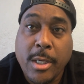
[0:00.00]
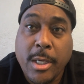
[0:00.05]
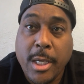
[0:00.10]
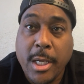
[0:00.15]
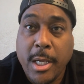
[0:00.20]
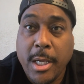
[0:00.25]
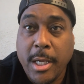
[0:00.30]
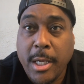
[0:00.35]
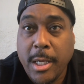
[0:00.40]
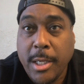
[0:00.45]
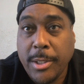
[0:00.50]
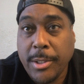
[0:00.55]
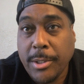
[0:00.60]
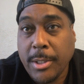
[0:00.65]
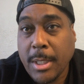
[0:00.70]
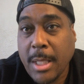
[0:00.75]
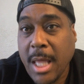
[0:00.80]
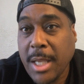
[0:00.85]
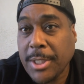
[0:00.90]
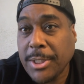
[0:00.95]
And a
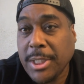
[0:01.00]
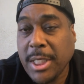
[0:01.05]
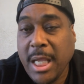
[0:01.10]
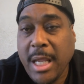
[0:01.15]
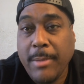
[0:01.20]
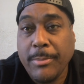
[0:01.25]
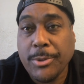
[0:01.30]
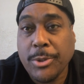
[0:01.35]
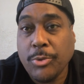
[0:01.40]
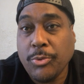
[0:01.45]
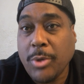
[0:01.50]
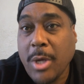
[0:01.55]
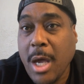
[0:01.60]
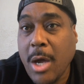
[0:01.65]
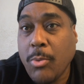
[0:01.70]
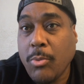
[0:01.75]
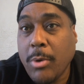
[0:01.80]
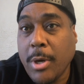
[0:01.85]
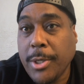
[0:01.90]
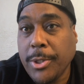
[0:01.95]
lot of teams do
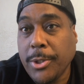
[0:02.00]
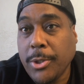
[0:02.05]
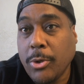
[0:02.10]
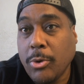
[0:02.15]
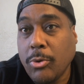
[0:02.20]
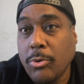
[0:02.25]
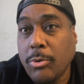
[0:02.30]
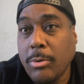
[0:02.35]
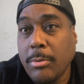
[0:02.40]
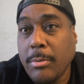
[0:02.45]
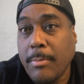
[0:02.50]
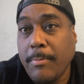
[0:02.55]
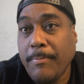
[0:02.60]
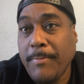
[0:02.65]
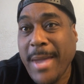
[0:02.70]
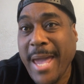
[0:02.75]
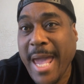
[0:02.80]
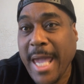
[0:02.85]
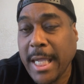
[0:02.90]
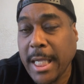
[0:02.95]
not want no
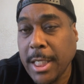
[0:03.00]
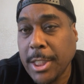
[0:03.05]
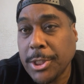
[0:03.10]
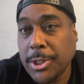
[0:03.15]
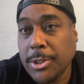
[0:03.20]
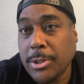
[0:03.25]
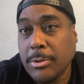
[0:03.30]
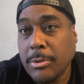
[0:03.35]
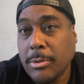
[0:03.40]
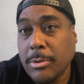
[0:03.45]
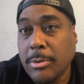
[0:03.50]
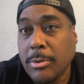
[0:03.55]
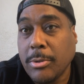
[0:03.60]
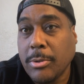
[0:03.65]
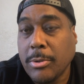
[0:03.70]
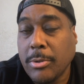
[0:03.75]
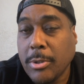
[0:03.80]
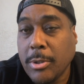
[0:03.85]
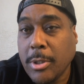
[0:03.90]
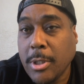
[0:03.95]
baggage,
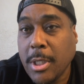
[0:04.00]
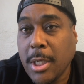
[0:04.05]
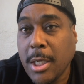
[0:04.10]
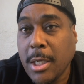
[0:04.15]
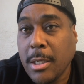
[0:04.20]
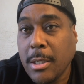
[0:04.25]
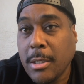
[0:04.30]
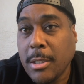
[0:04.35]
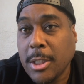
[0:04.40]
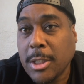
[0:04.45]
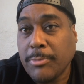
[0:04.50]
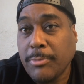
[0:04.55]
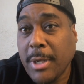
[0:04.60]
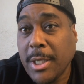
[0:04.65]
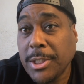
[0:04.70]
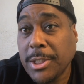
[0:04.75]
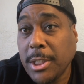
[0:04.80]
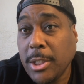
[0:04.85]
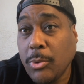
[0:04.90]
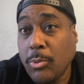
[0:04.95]

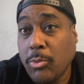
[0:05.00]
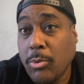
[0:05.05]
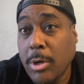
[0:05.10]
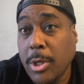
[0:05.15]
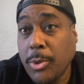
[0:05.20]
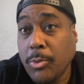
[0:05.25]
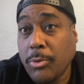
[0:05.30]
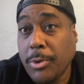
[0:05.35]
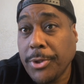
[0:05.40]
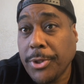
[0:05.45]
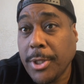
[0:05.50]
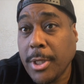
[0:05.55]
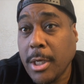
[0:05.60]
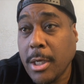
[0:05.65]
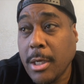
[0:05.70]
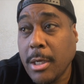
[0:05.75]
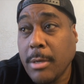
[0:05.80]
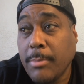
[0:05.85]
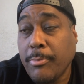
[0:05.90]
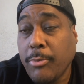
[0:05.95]
especially one with
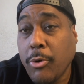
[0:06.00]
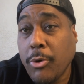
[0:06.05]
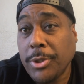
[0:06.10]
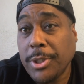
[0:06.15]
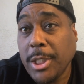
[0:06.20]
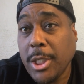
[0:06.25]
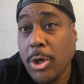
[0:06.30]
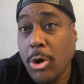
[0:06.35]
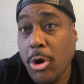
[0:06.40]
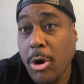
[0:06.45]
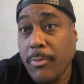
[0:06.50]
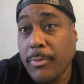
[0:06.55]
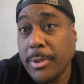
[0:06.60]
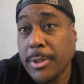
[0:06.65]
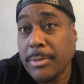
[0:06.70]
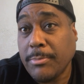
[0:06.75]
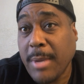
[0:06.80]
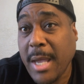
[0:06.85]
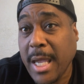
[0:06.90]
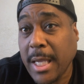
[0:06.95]
Percy
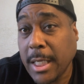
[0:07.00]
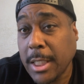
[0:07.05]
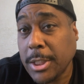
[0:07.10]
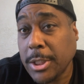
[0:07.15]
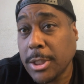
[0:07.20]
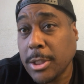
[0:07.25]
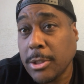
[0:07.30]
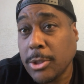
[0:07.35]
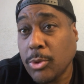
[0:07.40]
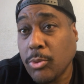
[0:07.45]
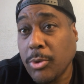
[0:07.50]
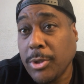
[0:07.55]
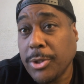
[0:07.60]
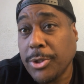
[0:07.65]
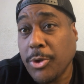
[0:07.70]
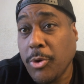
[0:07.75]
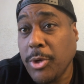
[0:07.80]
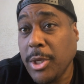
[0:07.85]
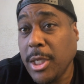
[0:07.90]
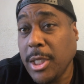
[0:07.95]
Harvin's baggage.
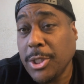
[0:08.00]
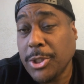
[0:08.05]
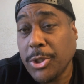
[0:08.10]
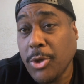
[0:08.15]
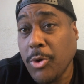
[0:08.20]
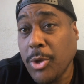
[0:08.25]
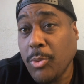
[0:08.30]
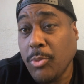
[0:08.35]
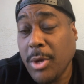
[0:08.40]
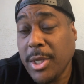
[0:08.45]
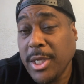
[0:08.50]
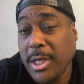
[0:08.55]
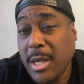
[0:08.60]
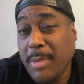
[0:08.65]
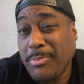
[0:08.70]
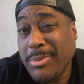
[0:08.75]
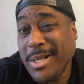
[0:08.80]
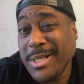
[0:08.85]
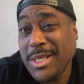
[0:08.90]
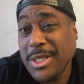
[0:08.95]
He's 31
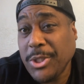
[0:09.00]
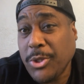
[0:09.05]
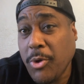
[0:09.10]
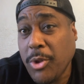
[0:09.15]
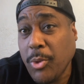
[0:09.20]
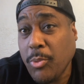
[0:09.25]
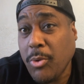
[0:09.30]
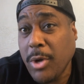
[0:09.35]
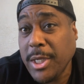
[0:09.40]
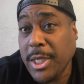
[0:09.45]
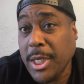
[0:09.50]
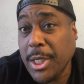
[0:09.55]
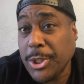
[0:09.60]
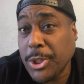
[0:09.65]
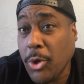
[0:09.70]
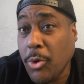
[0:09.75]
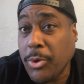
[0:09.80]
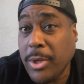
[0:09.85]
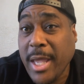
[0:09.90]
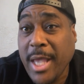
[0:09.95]
years
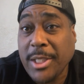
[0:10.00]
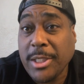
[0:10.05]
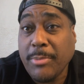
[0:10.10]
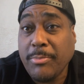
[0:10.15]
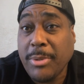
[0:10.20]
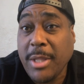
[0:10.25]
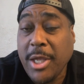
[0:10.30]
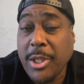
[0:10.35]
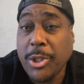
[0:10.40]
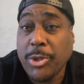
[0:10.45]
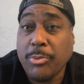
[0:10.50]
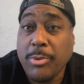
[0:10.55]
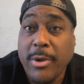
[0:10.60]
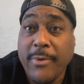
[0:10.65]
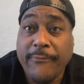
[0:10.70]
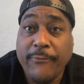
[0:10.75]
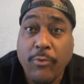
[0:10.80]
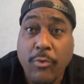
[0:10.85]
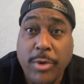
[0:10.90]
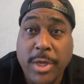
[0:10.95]
old and hasn't played in 3 or
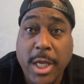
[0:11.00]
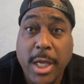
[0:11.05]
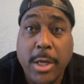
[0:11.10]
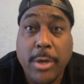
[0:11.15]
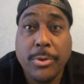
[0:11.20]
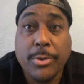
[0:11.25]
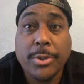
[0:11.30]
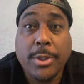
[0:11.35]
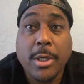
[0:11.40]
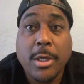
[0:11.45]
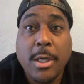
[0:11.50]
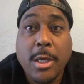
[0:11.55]
4 years.